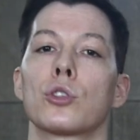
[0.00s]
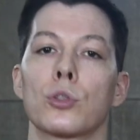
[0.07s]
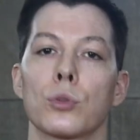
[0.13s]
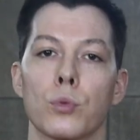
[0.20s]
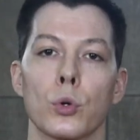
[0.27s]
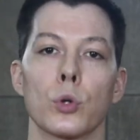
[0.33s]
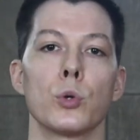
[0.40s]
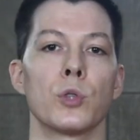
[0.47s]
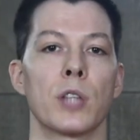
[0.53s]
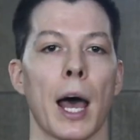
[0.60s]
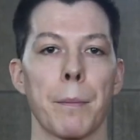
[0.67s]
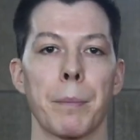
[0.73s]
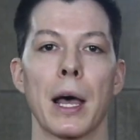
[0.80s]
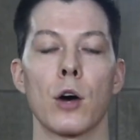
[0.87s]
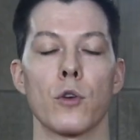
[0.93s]
through
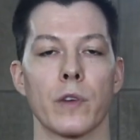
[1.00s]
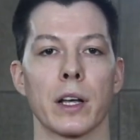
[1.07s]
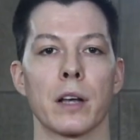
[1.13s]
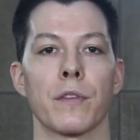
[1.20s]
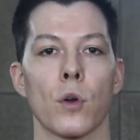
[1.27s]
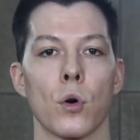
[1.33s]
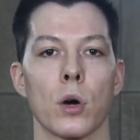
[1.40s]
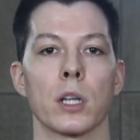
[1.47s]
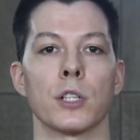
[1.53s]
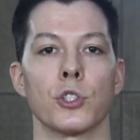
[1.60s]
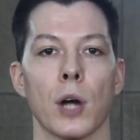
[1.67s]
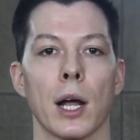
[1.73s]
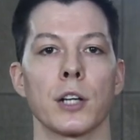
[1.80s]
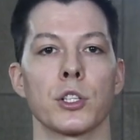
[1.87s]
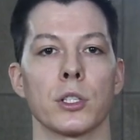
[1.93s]
that pelvic floor
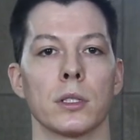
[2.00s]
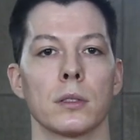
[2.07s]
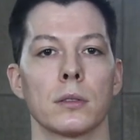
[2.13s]
contraction.